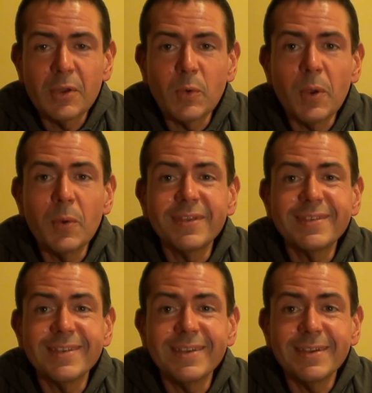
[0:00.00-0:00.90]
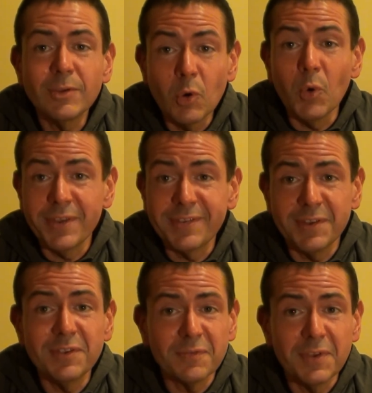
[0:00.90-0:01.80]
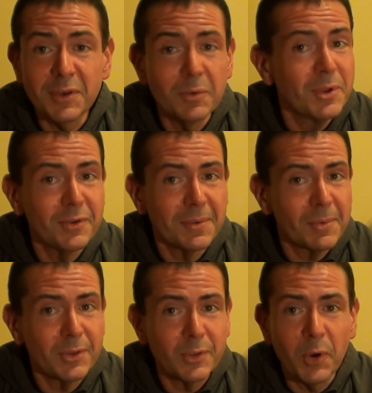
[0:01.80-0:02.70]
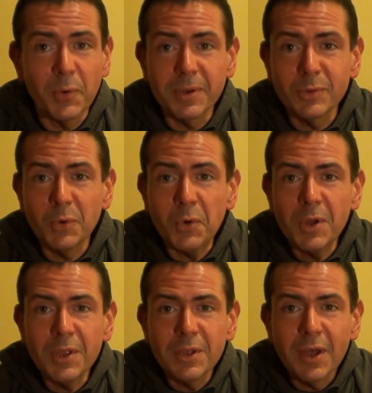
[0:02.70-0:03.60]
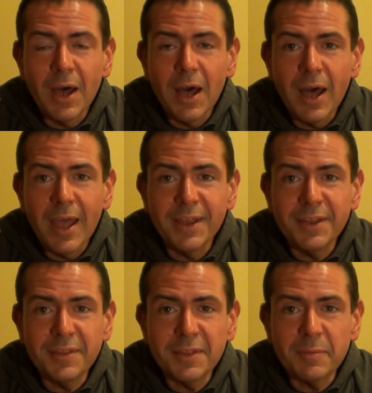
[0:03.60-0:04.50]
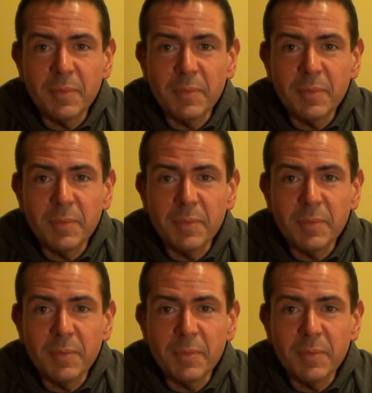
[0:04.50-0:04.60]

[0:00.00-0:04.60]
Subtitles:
you will see this video, because I'm not going to edit it